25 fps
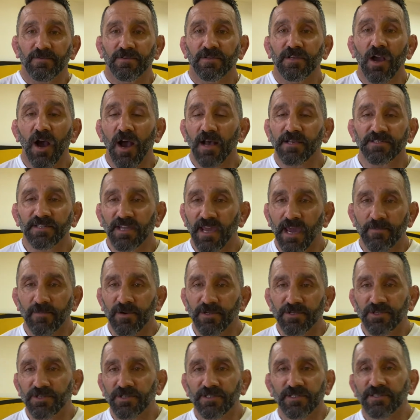cause
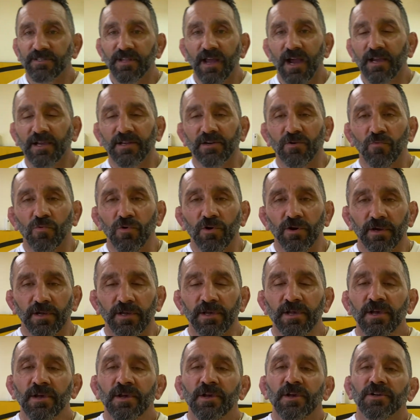damage, it's not going to work.
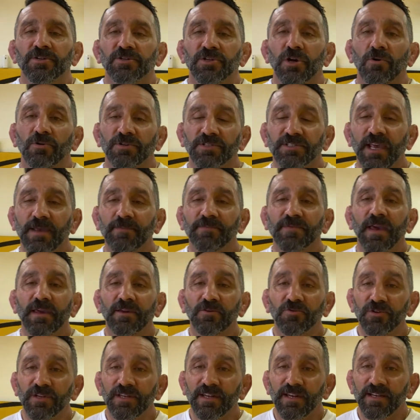So same thing,
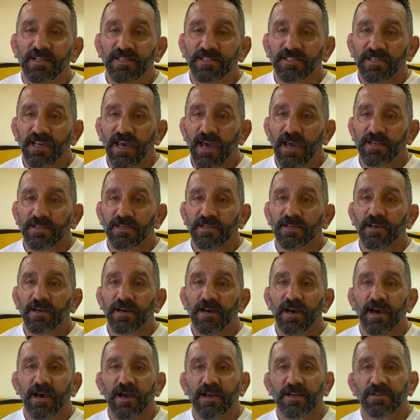you need to set
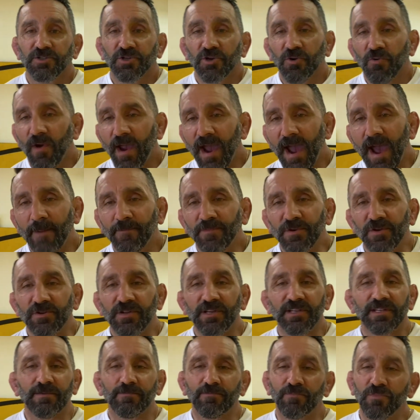a trap, you
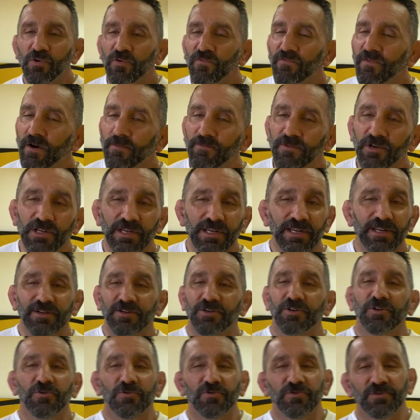need to move them, you need to
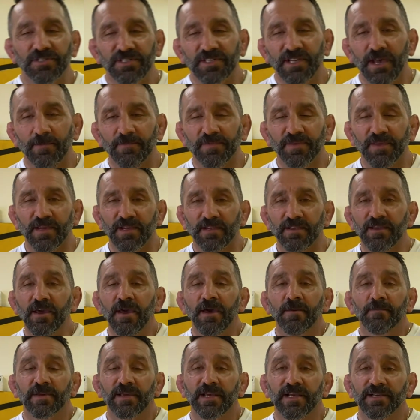do something,
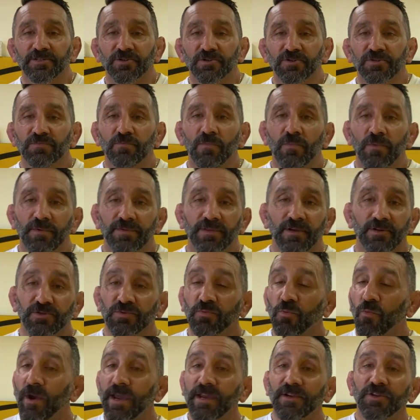because there's
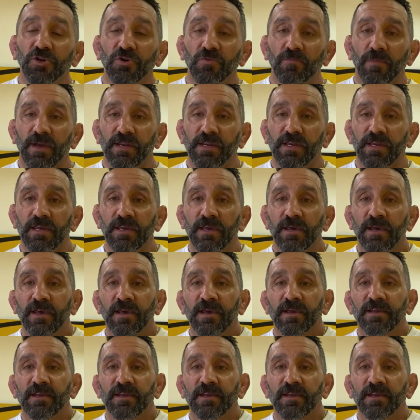way too many